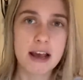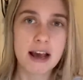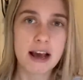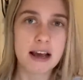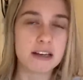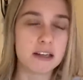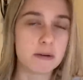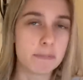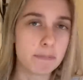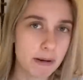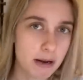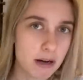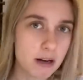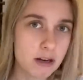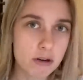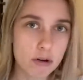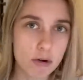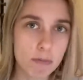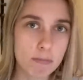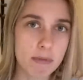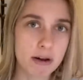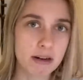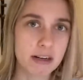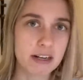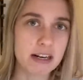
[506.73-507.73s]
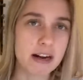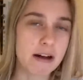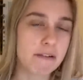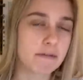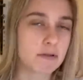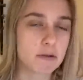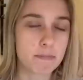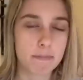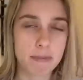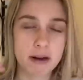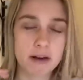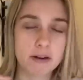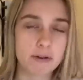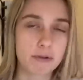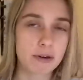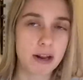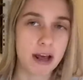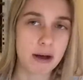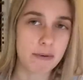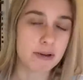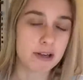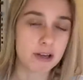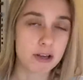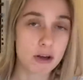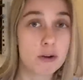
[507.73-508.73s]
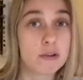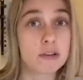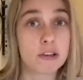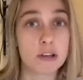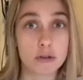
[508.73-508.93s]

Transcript: And depending on money left, depending on how it goes,